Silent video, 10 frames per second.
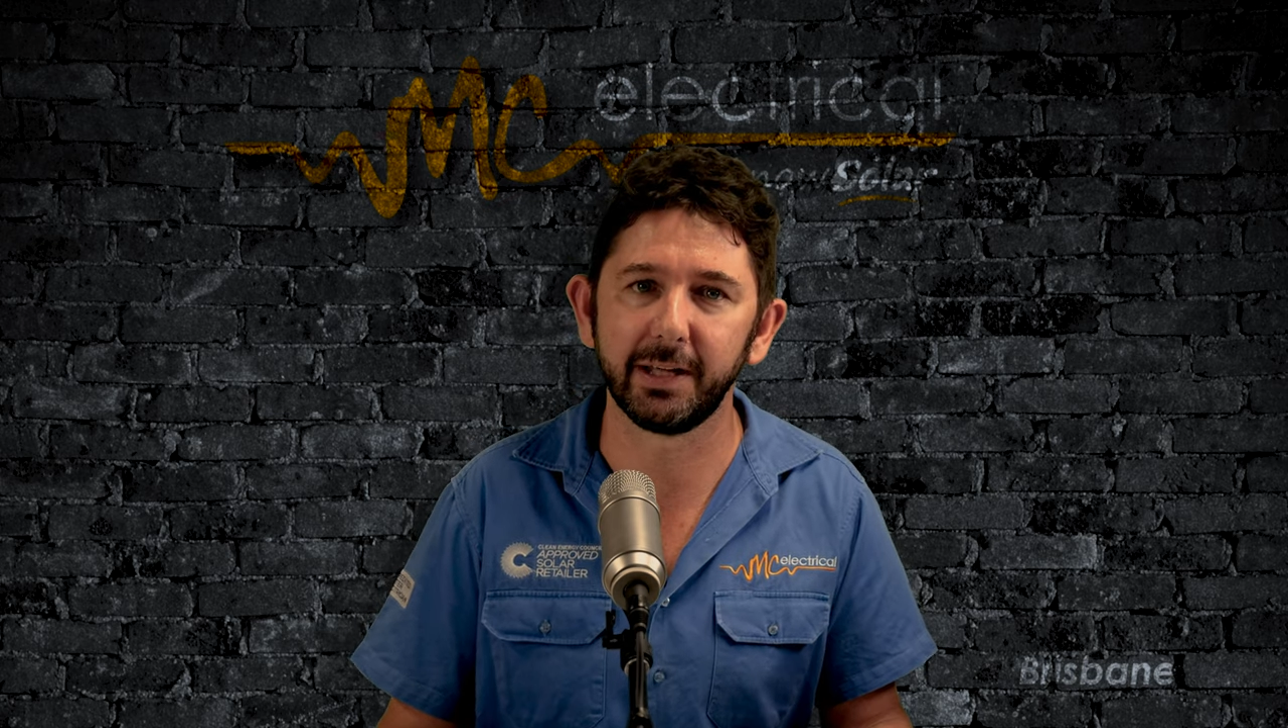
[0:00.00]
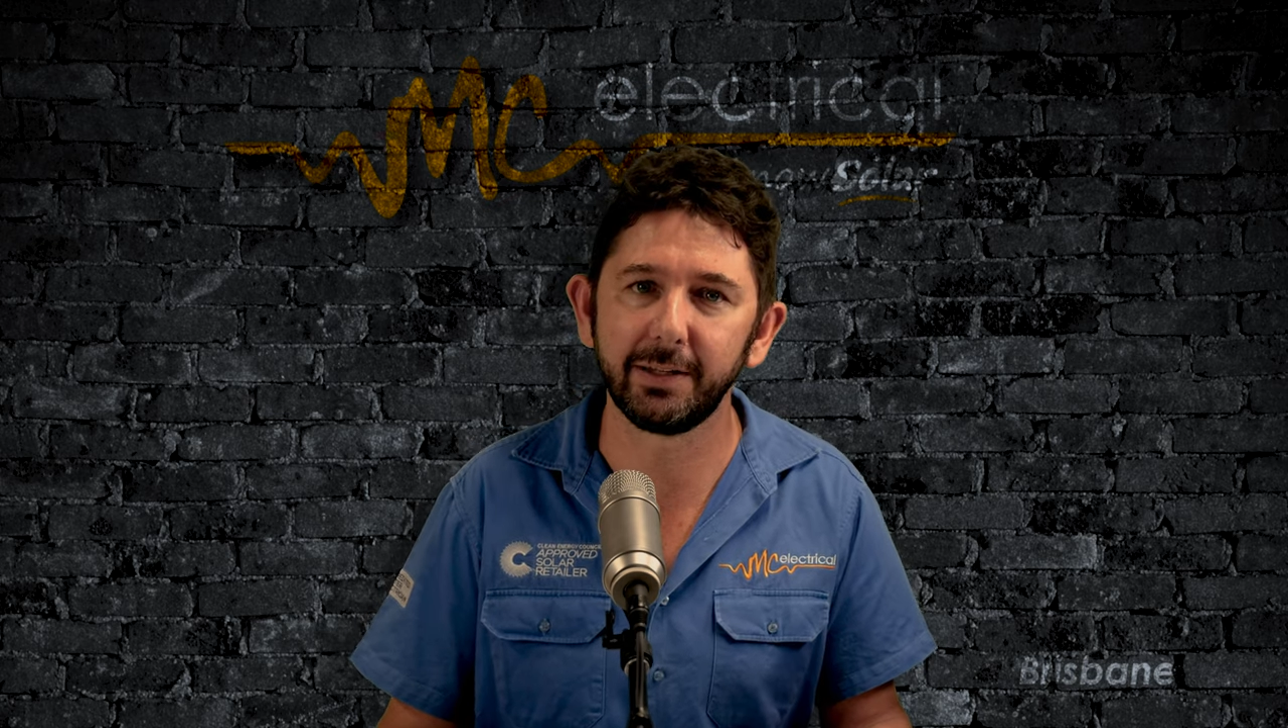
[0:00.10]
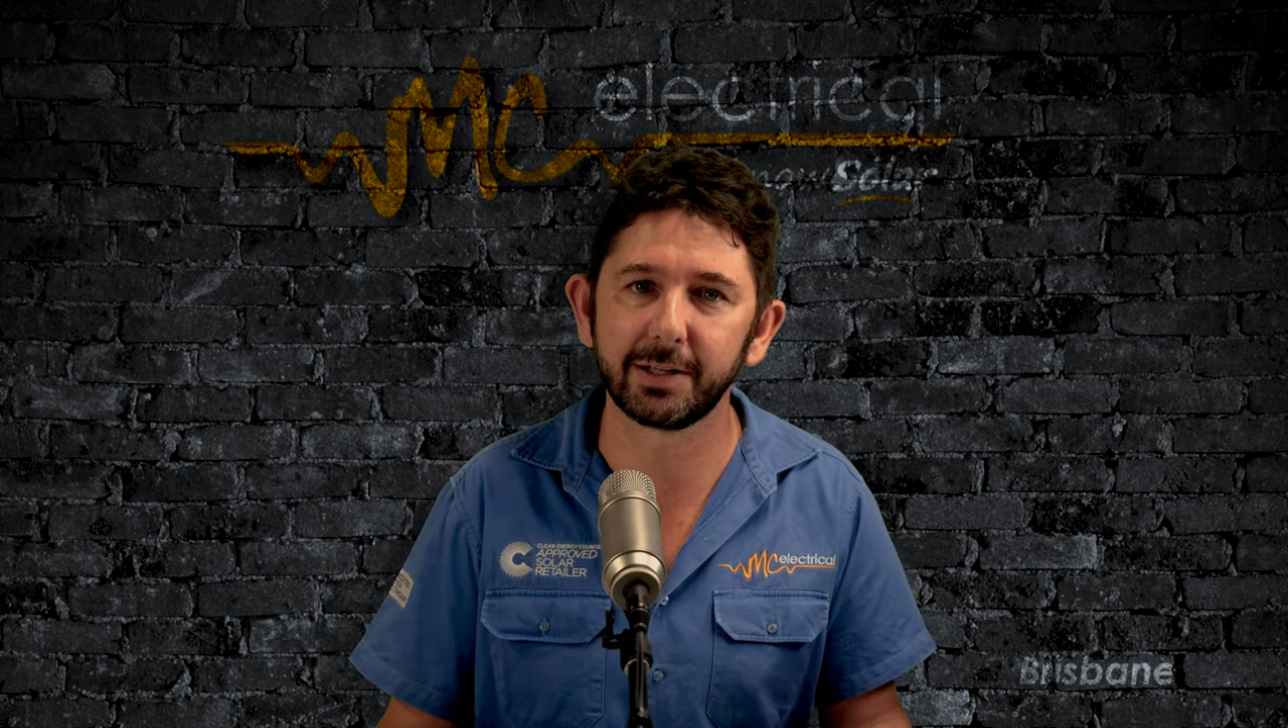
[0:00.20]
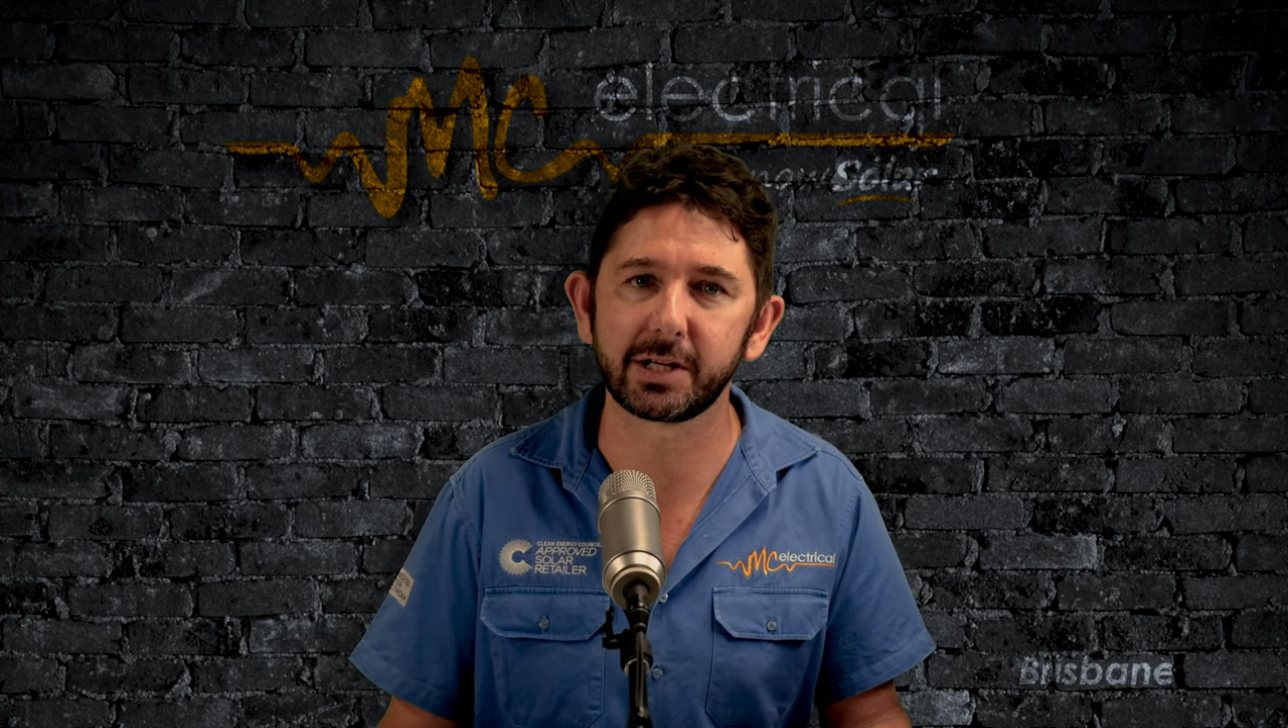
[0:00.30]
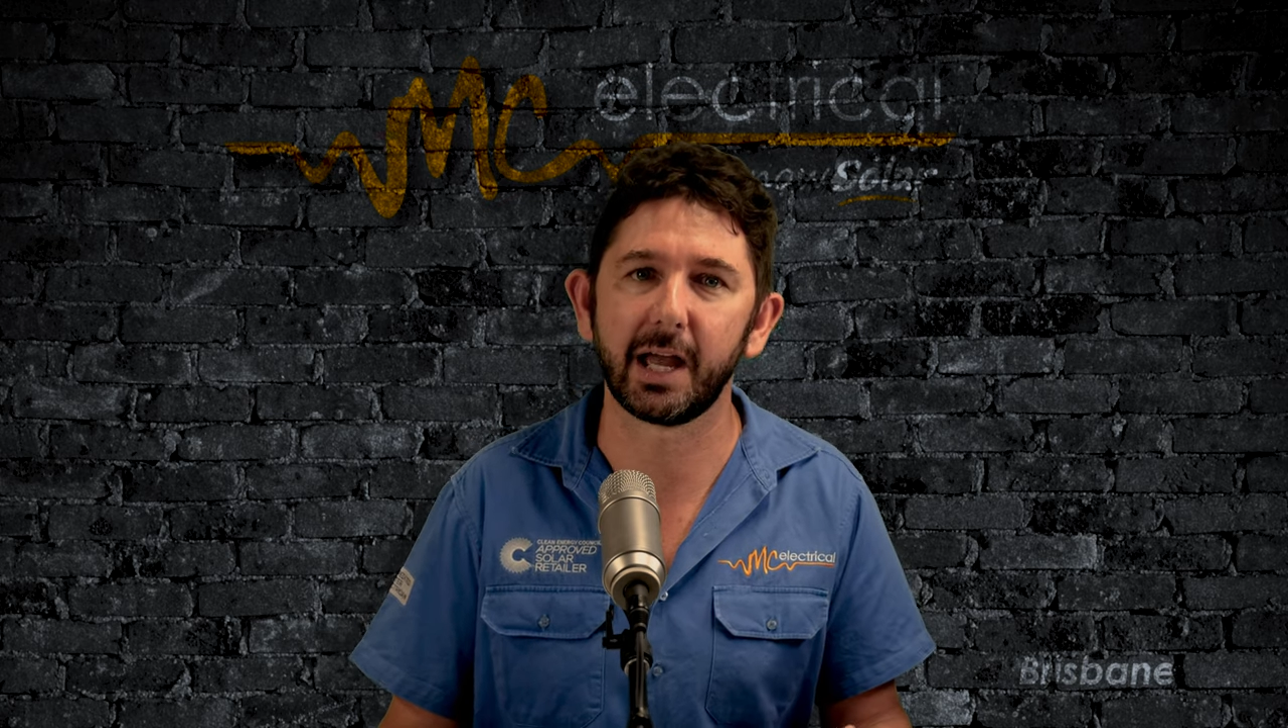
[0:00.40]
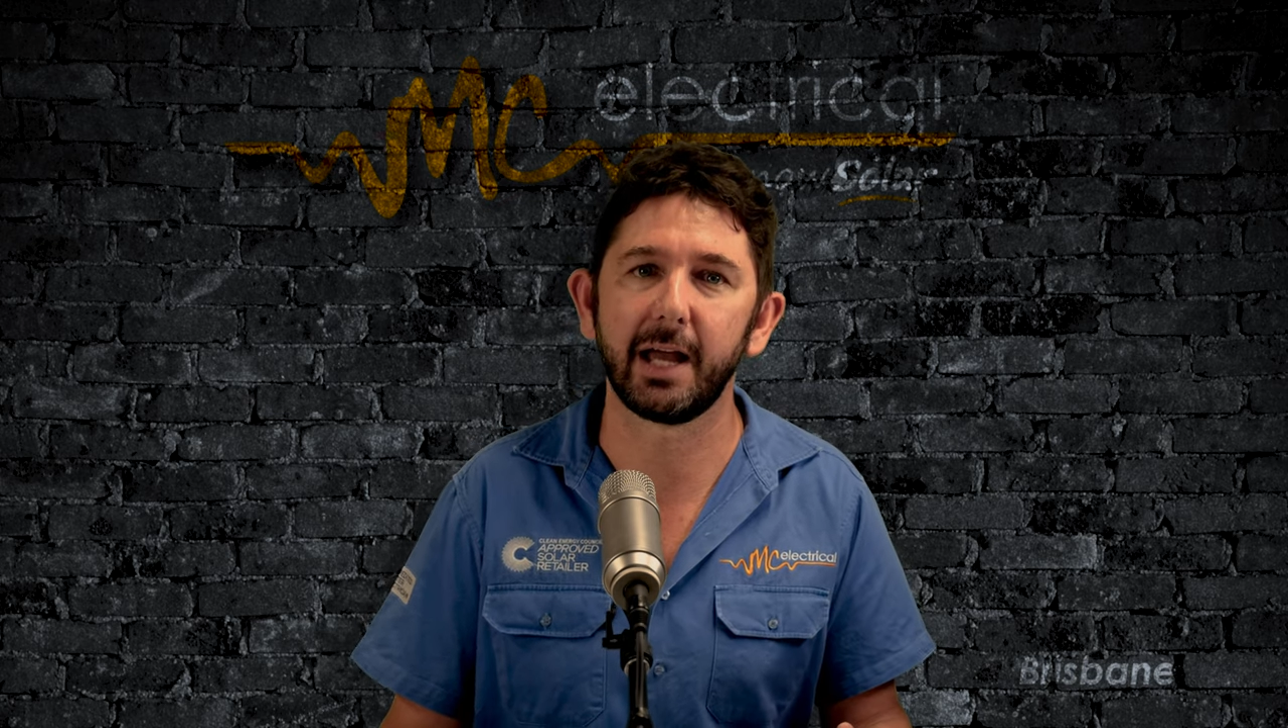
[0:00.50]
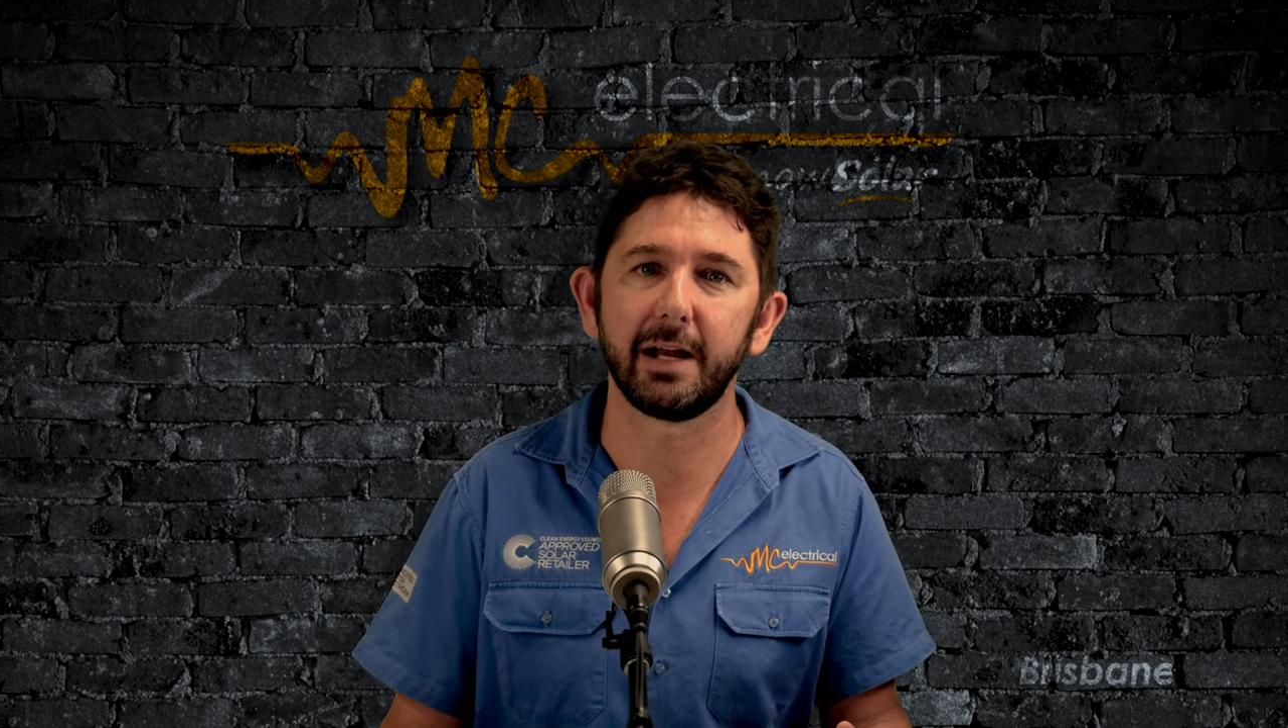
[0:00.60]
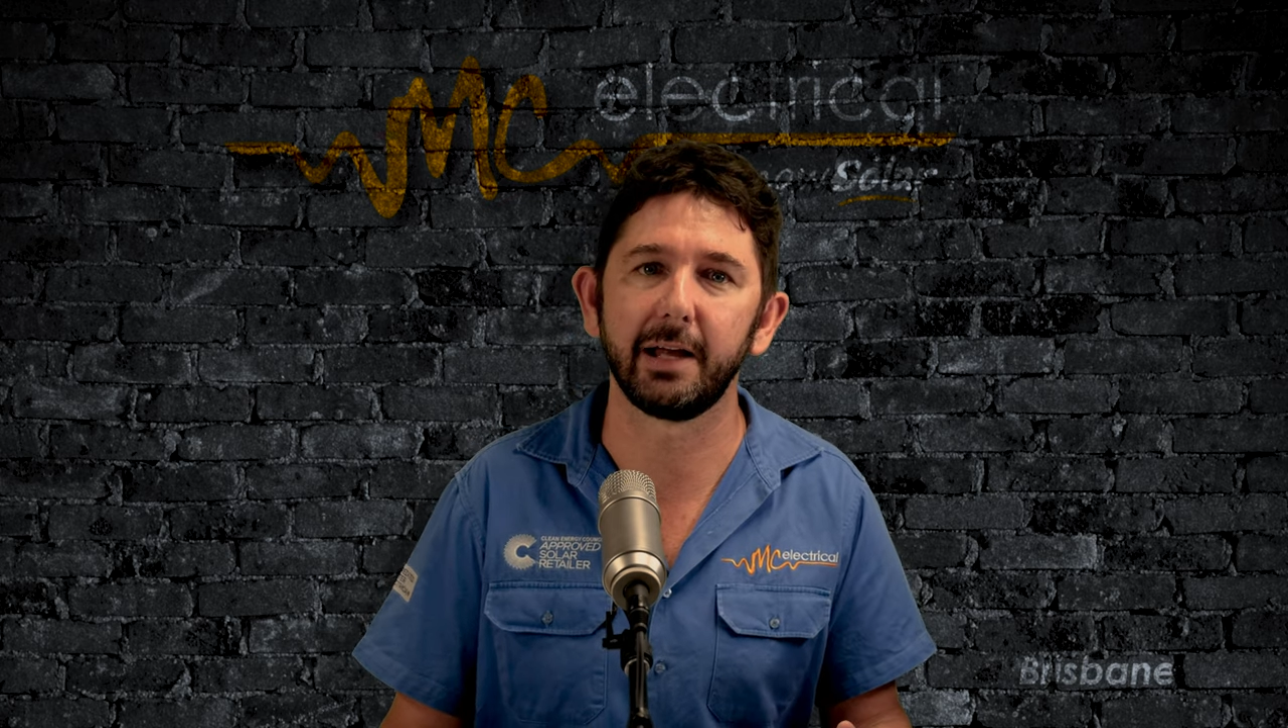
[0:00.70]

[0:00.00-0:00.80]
in the shade